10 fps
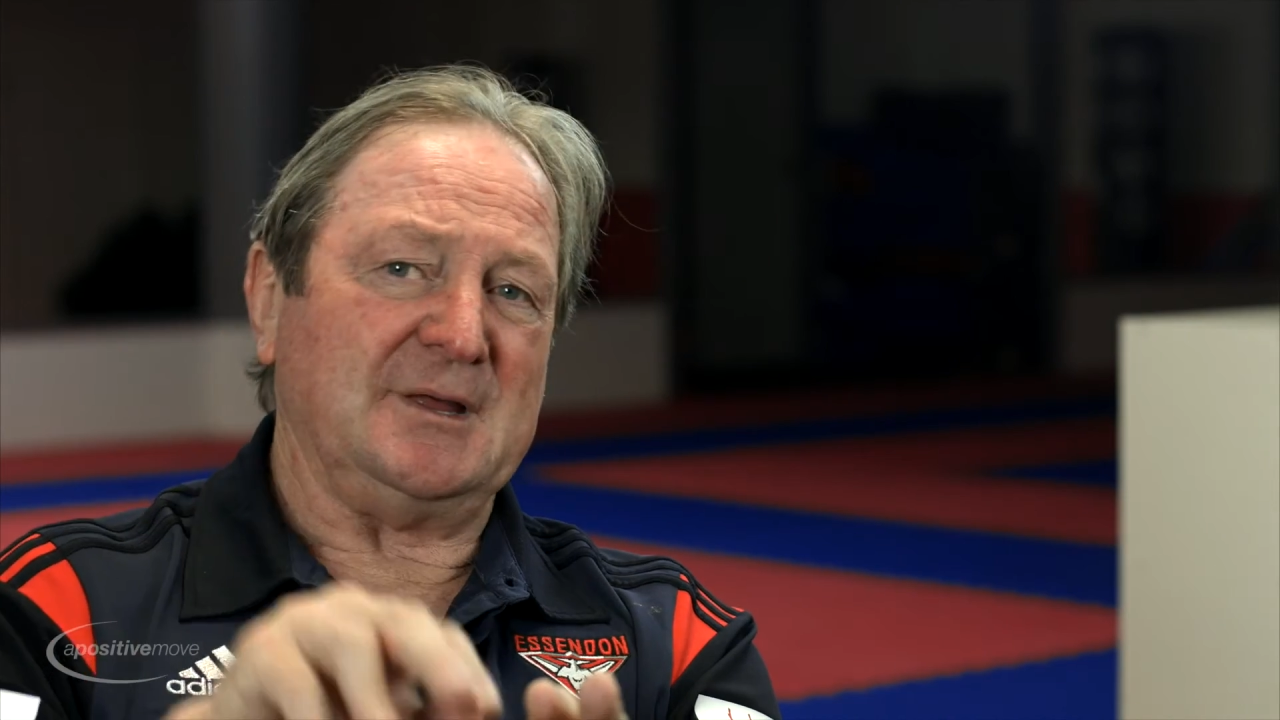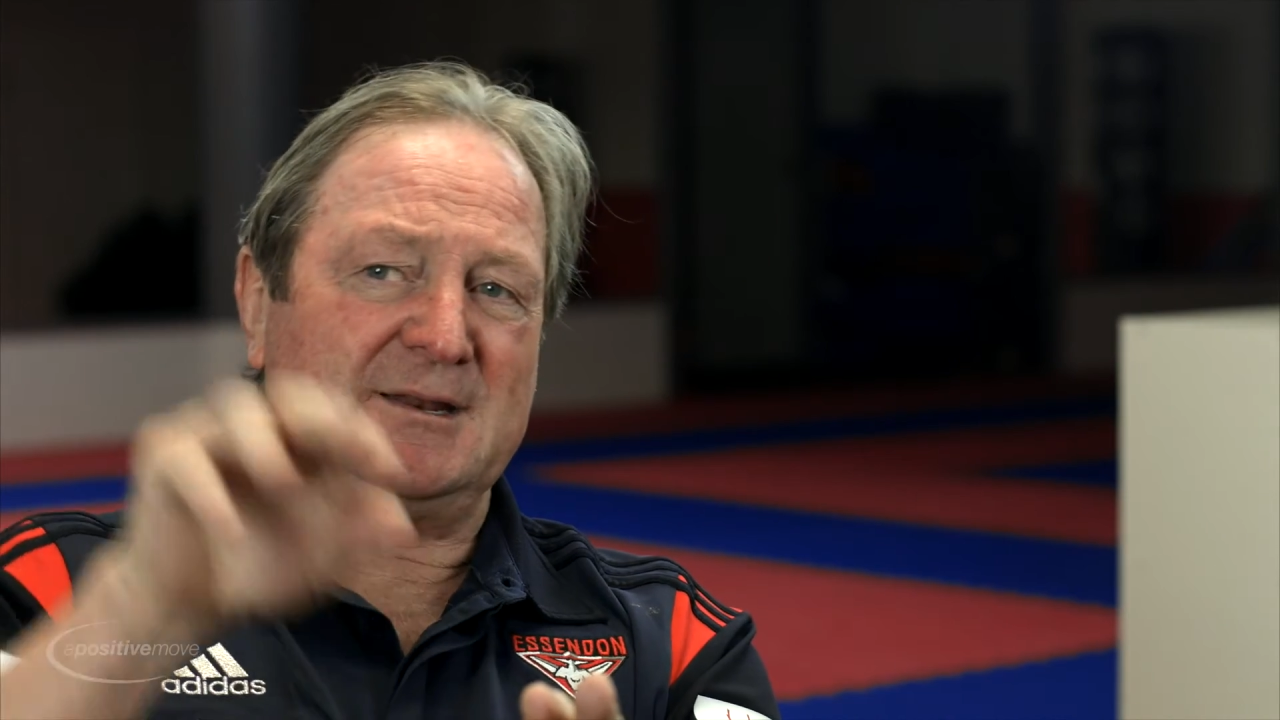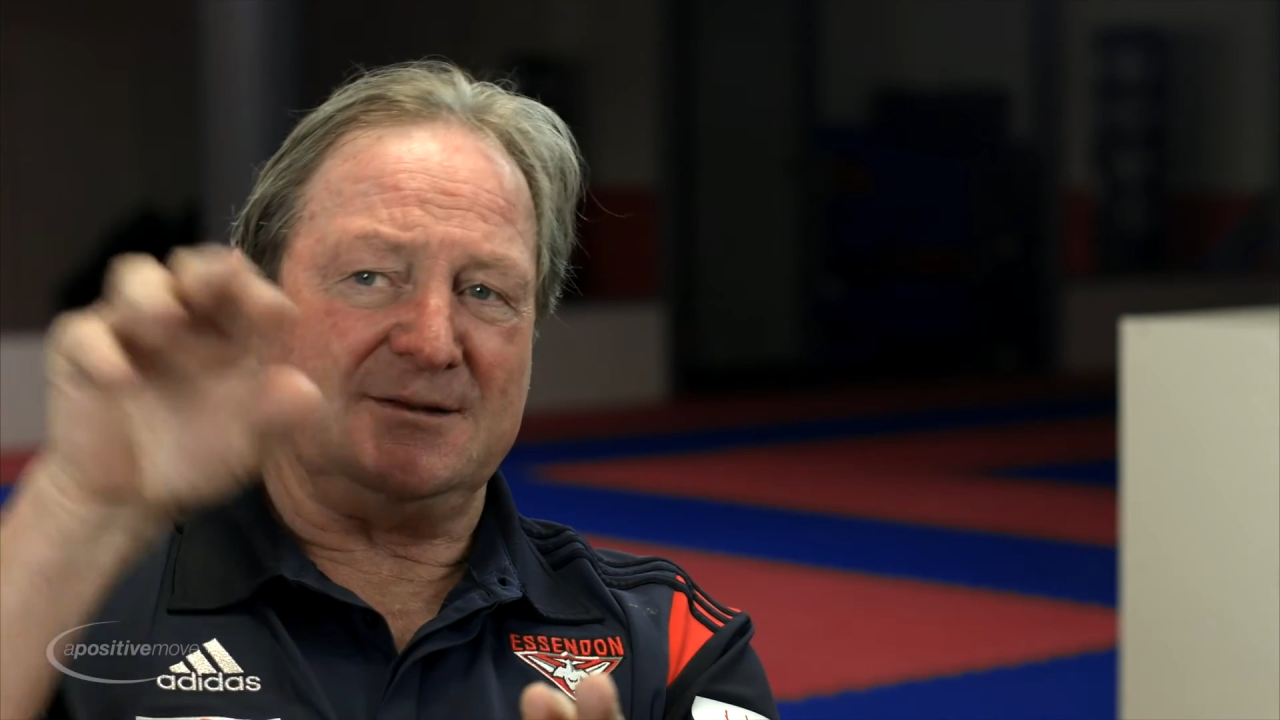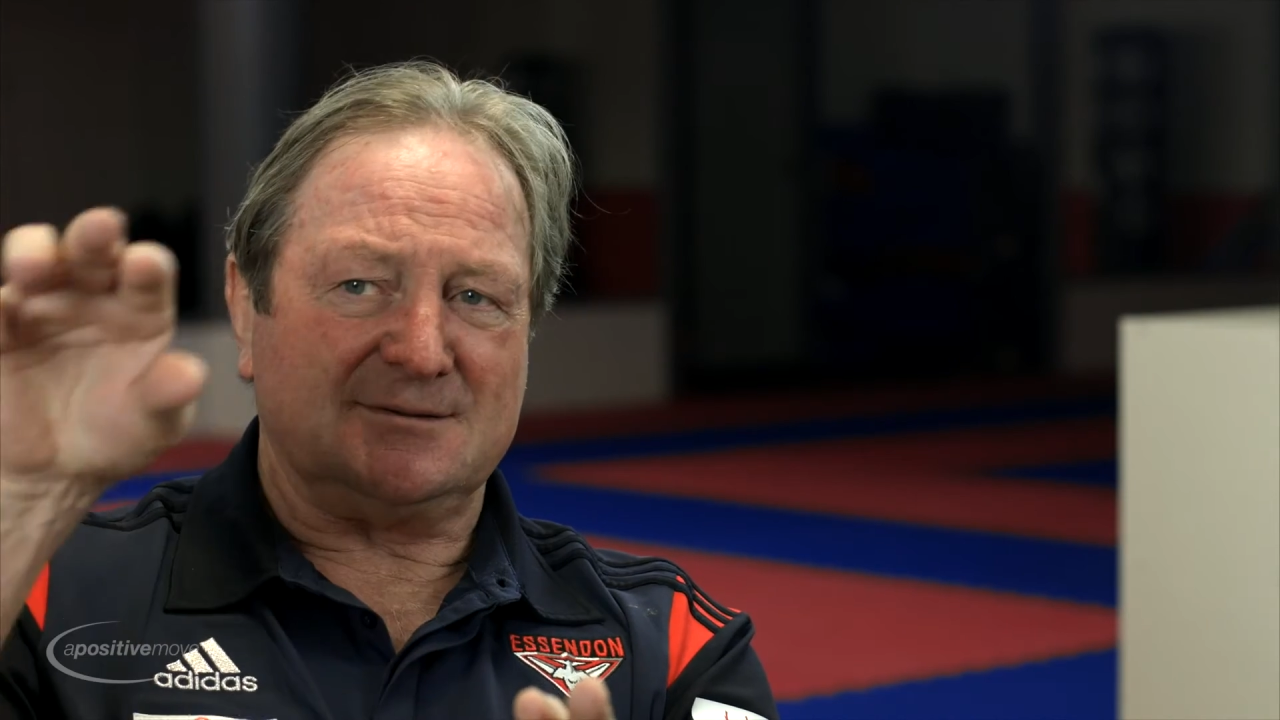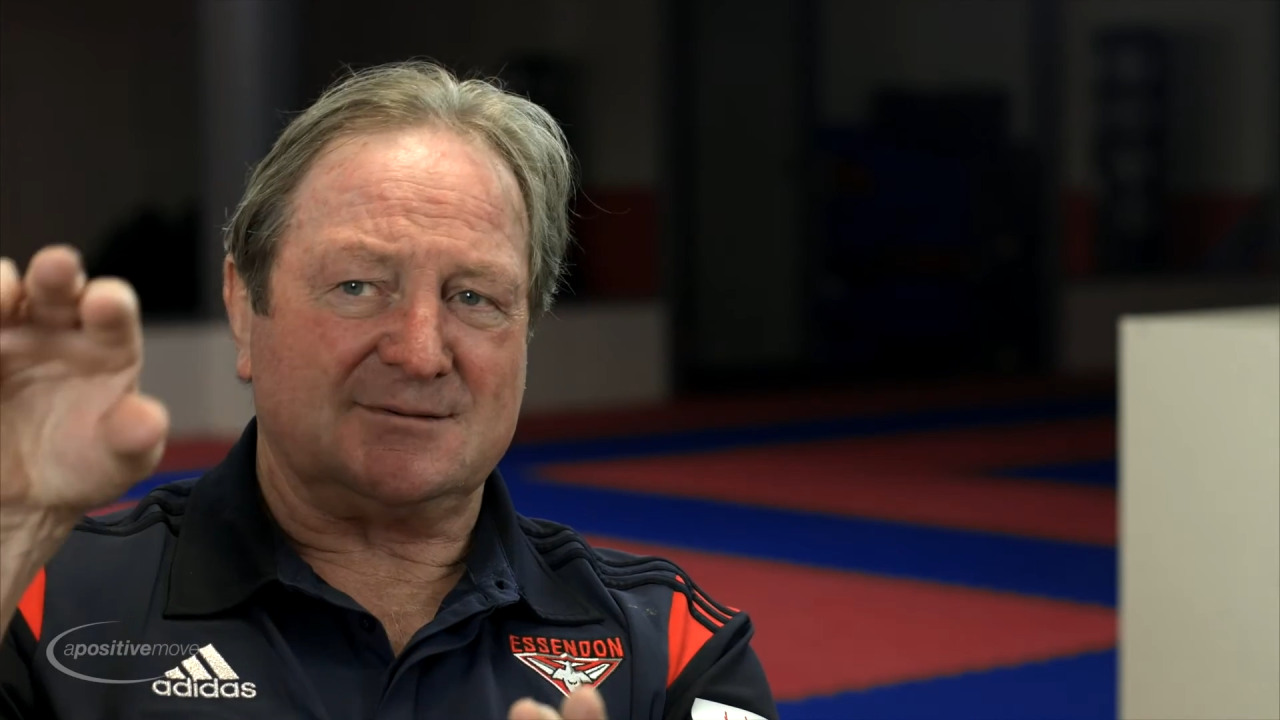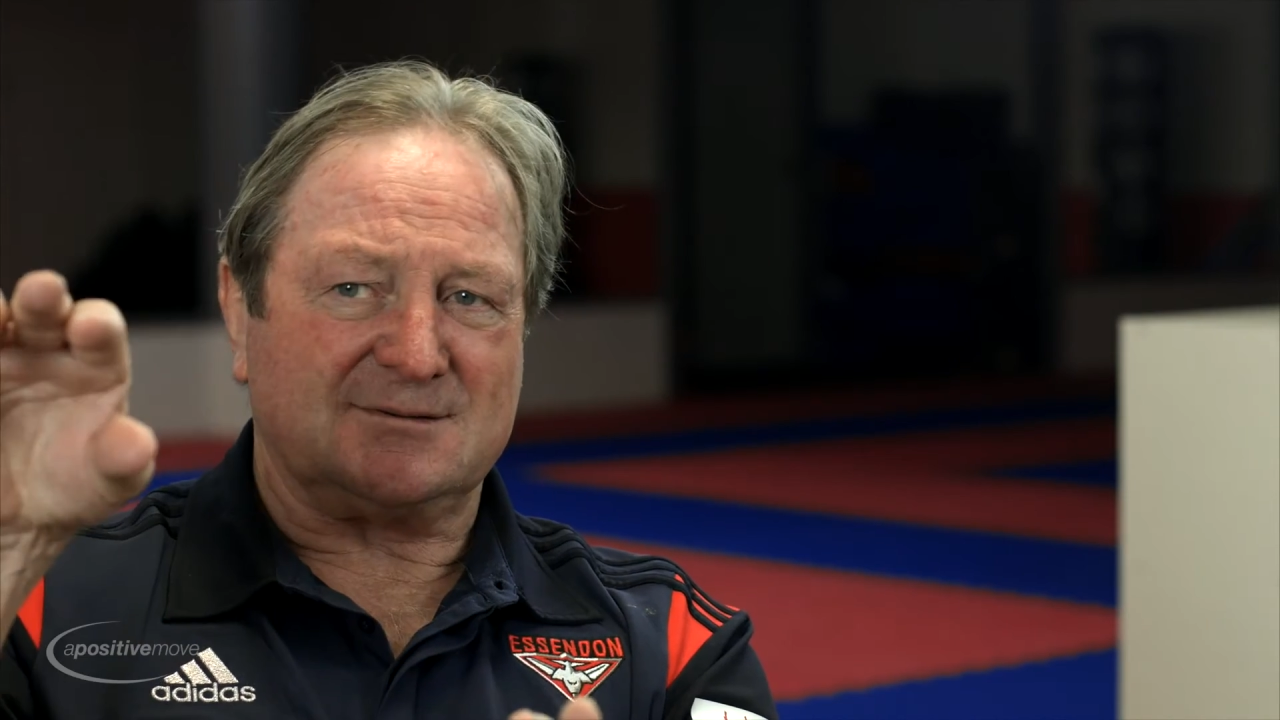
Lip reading: that into